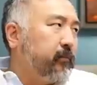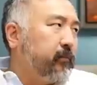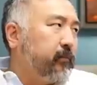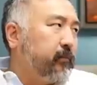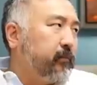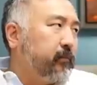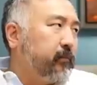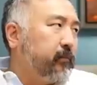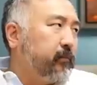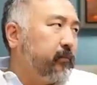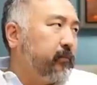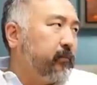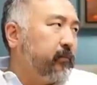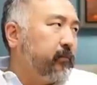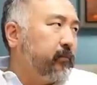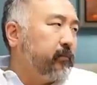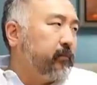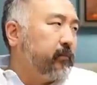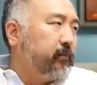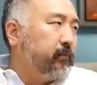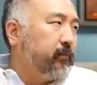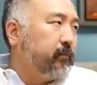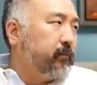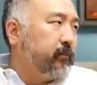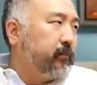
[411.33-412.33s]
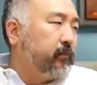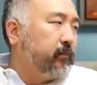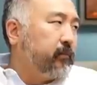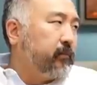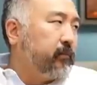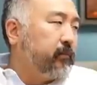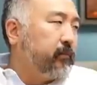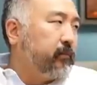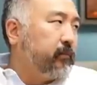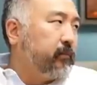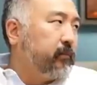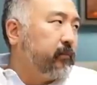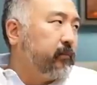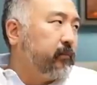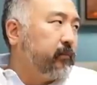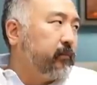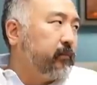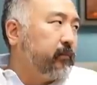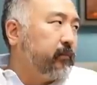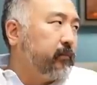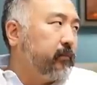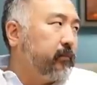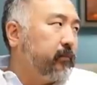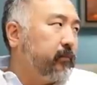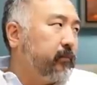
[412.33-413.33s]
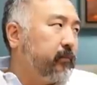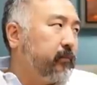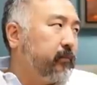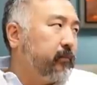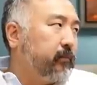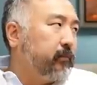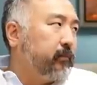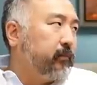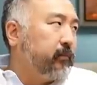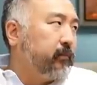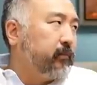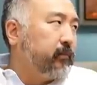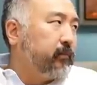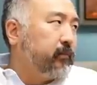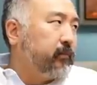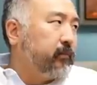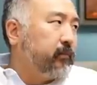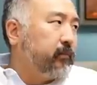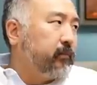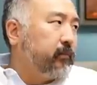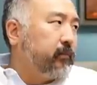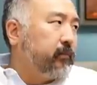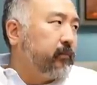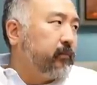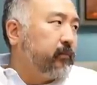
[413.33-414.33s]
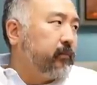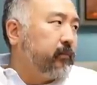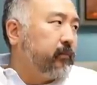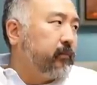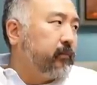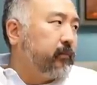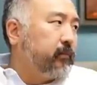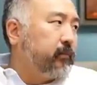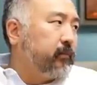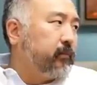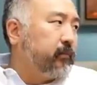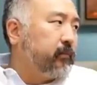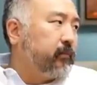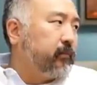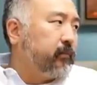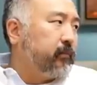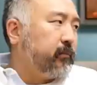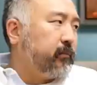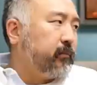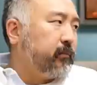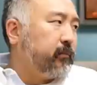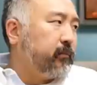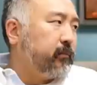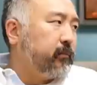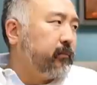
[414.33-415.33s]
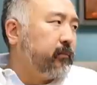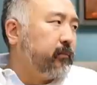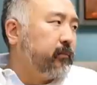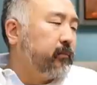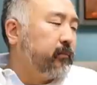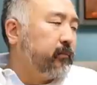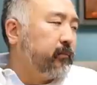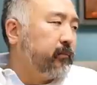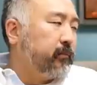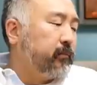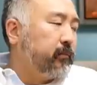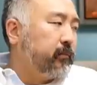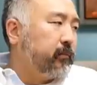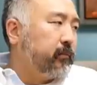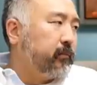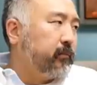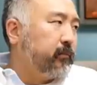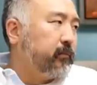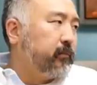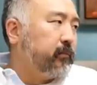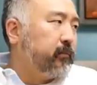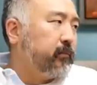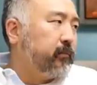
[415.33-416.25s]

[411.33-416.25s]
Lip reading: (silent)